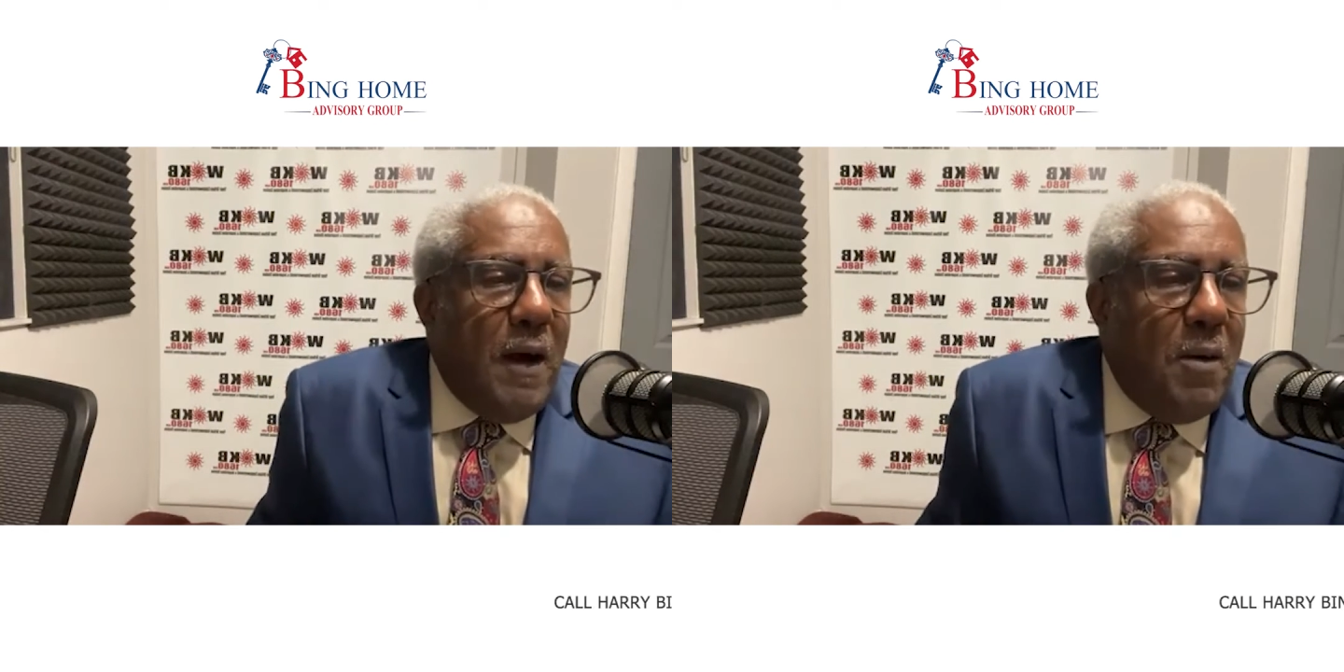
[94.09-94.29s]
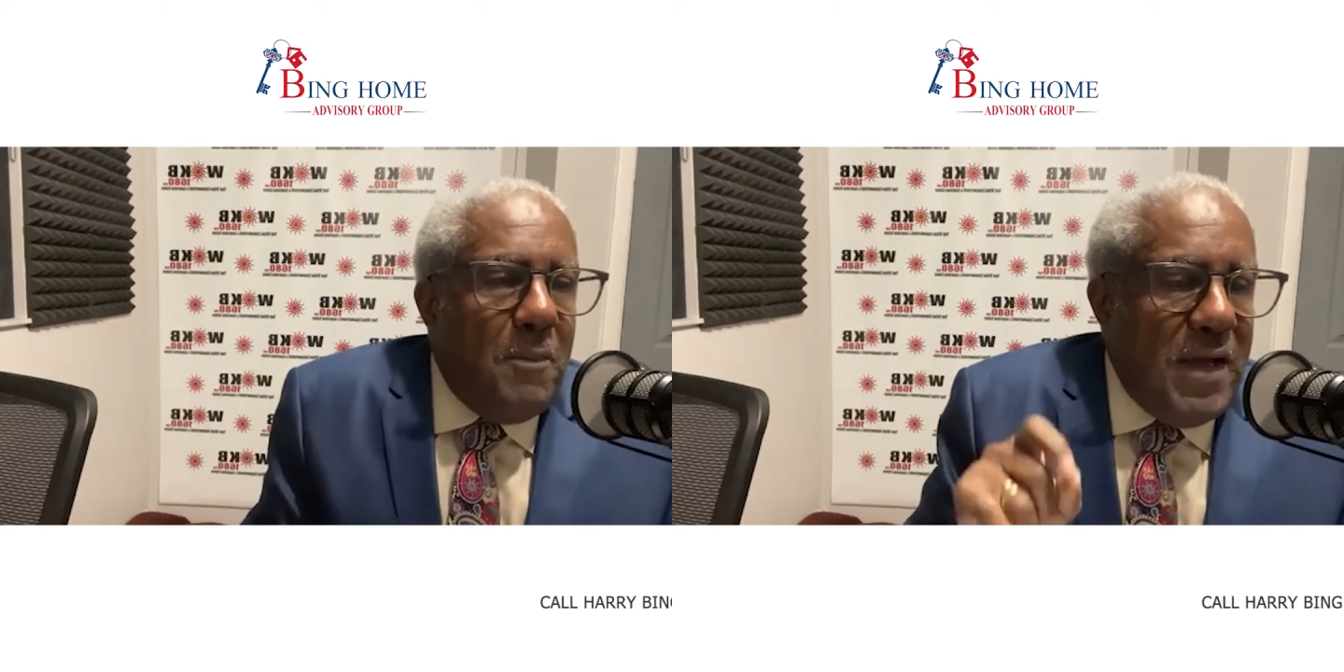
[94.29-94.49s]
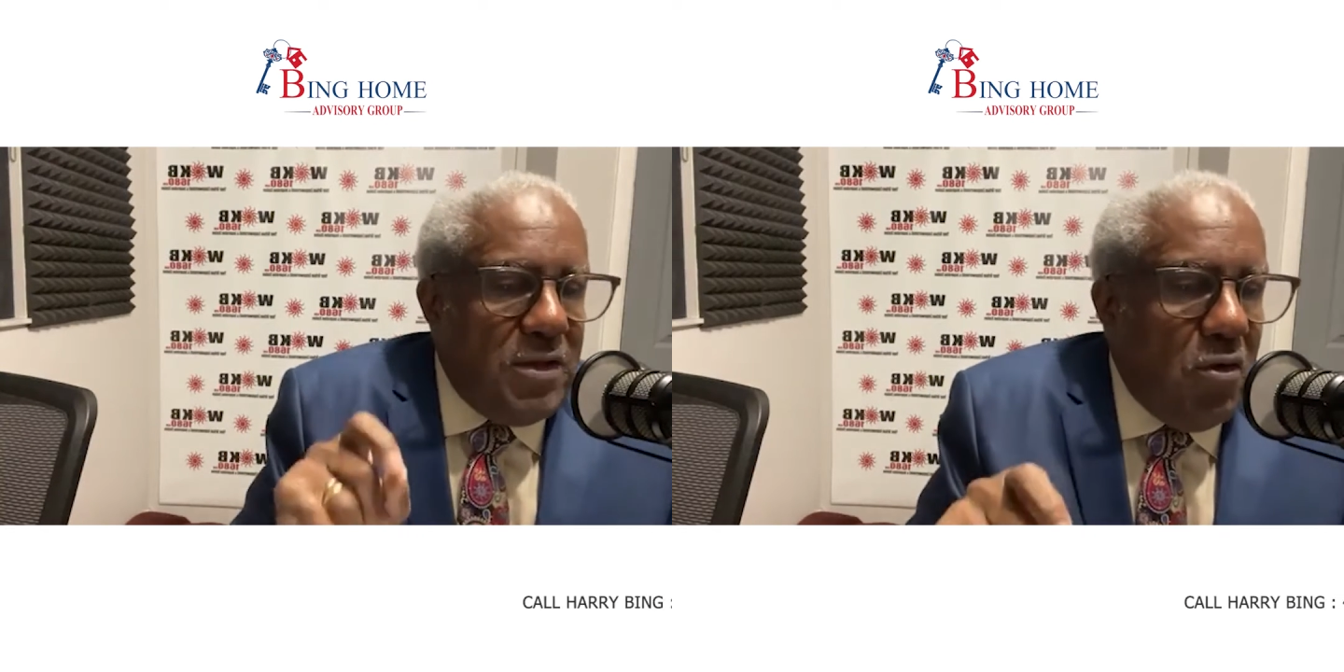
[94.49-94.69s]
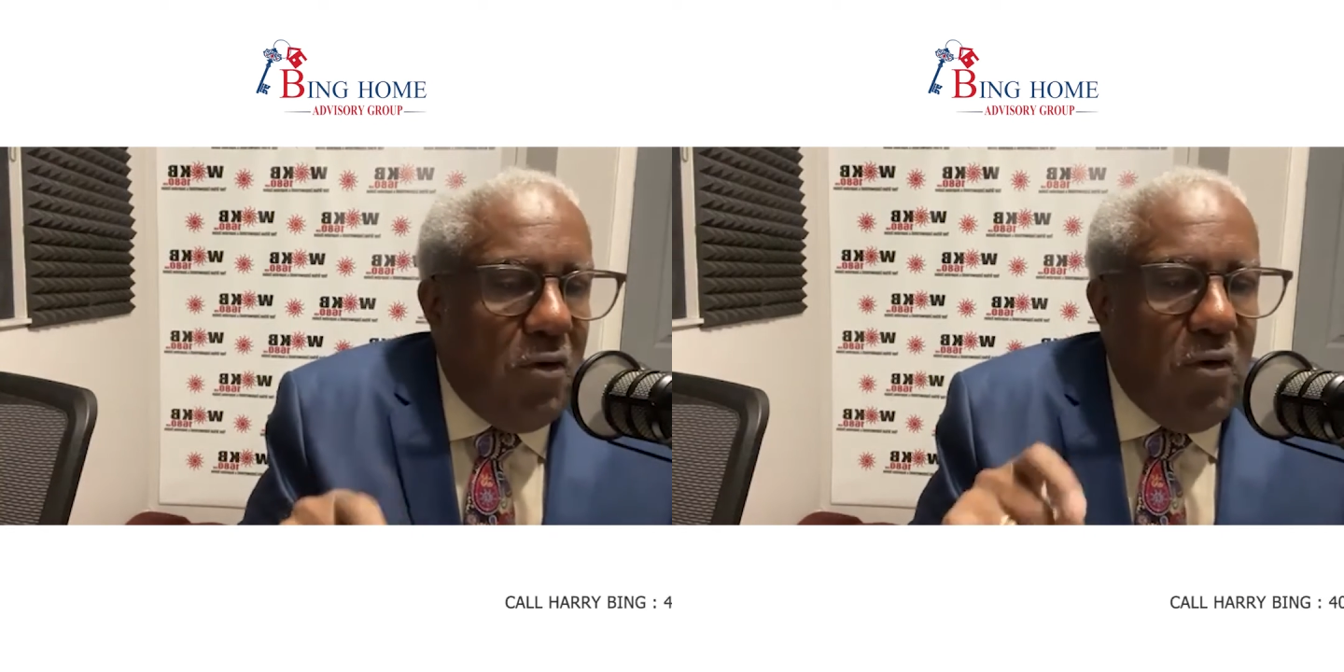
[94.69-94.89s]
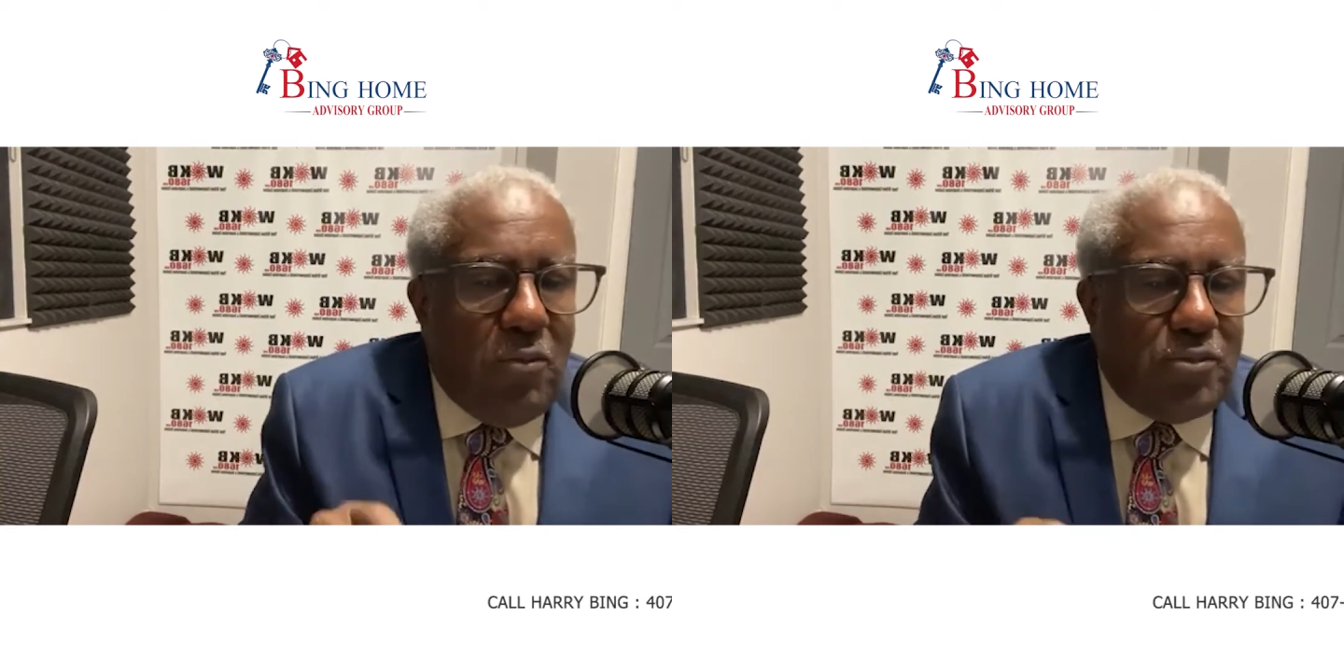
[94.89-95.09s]
at
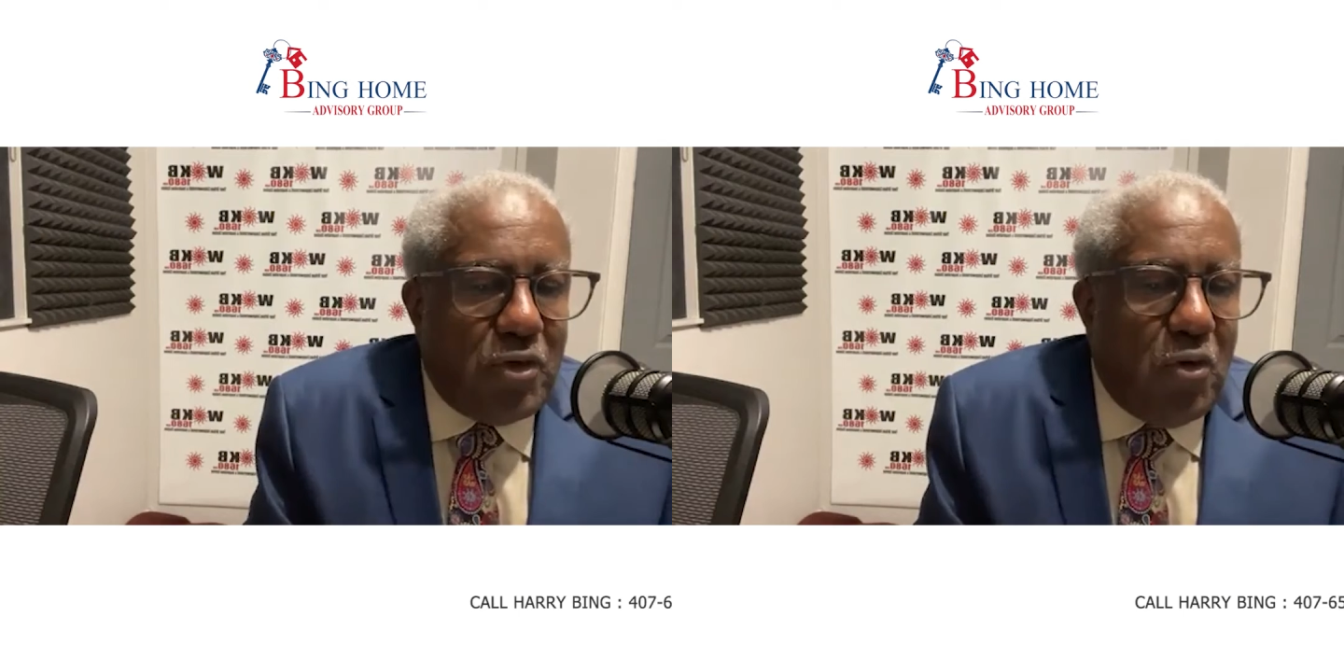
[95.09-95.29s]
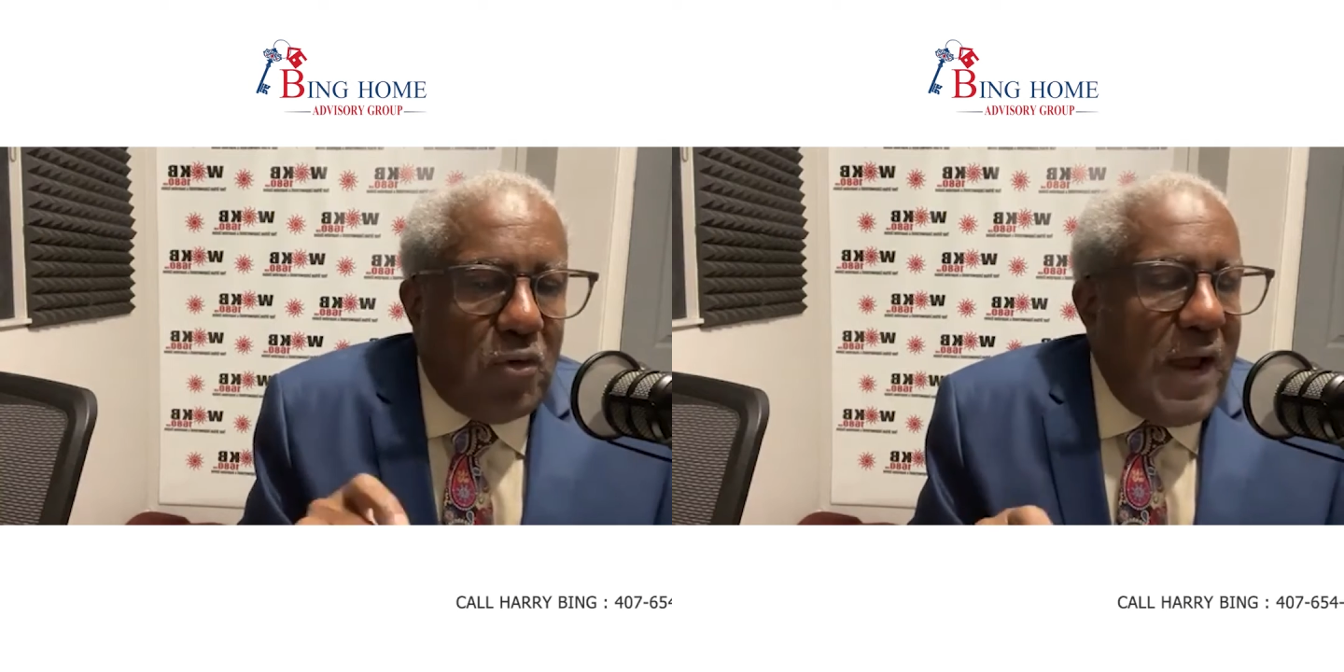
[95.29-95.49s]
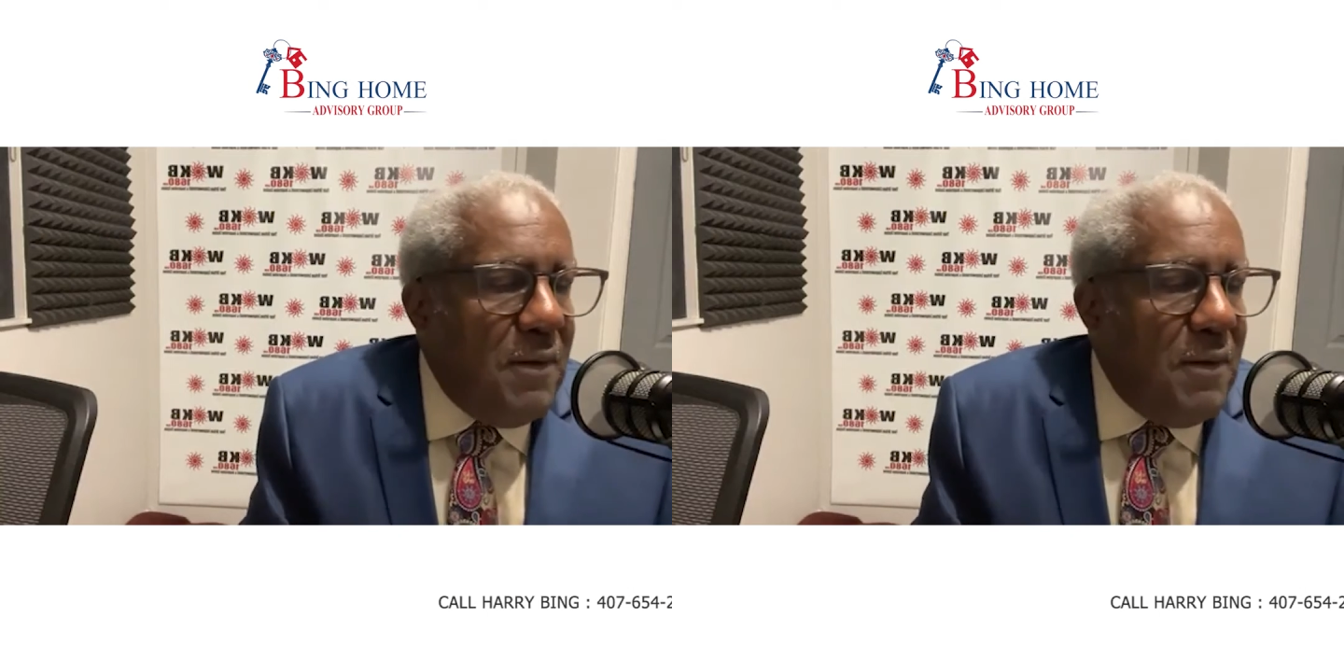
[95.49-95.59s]
Your Home Sold